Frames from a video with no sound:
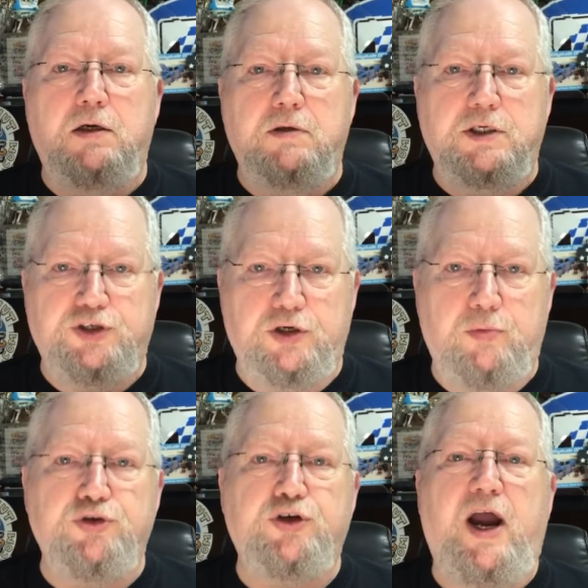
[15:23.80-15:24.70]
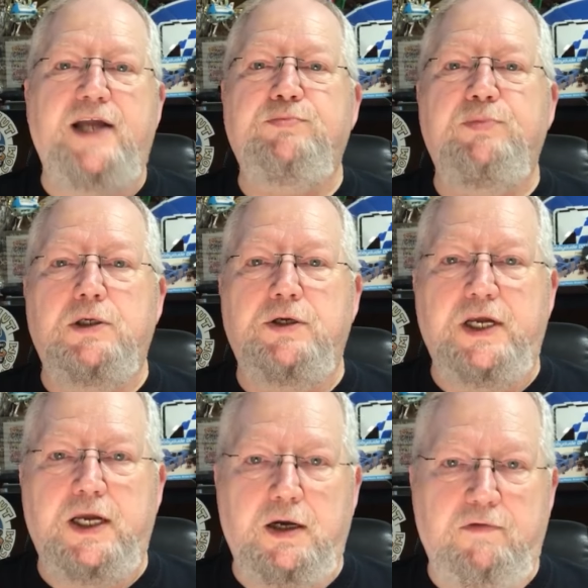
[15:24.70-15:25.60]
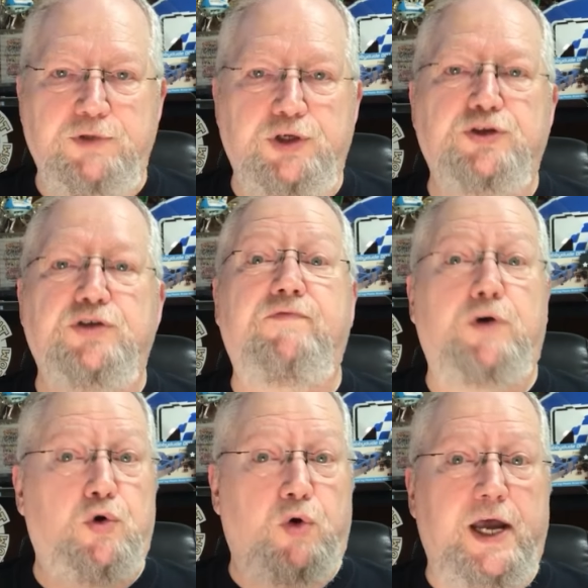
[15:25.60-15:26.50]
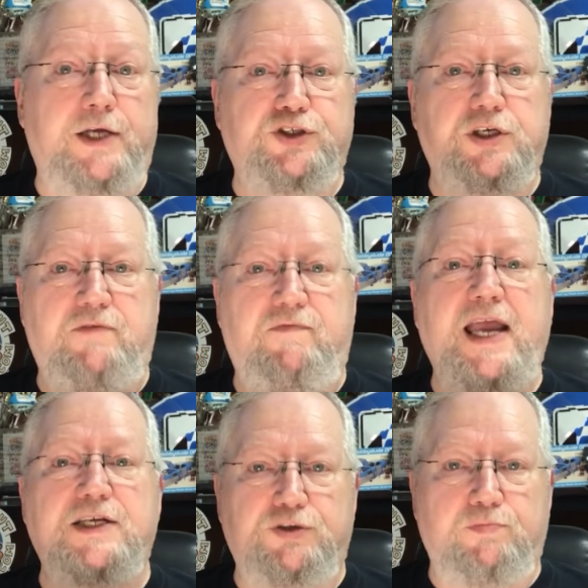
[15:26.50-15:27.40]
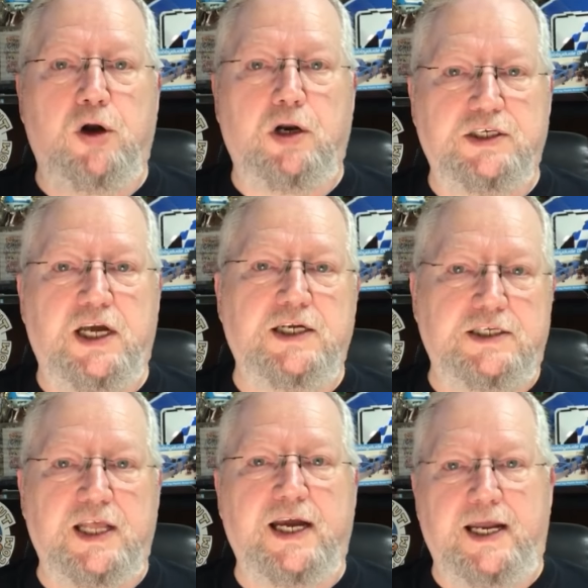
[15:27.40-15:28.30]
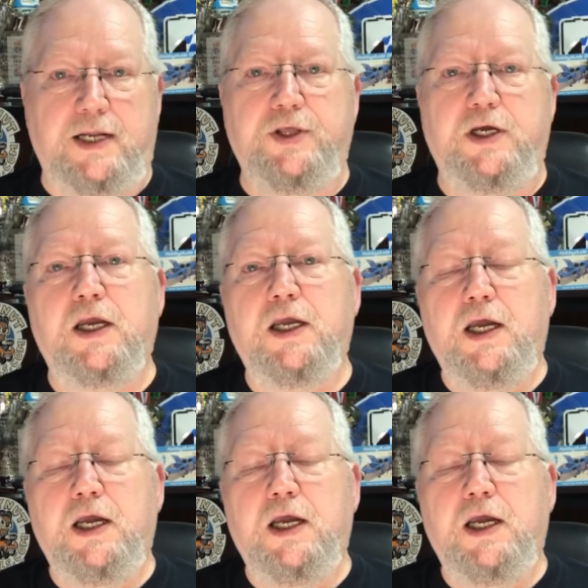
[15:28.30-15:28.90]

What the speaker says: considerable scratch building, use of photo etch, advanced modeling techniques, that kind of thing.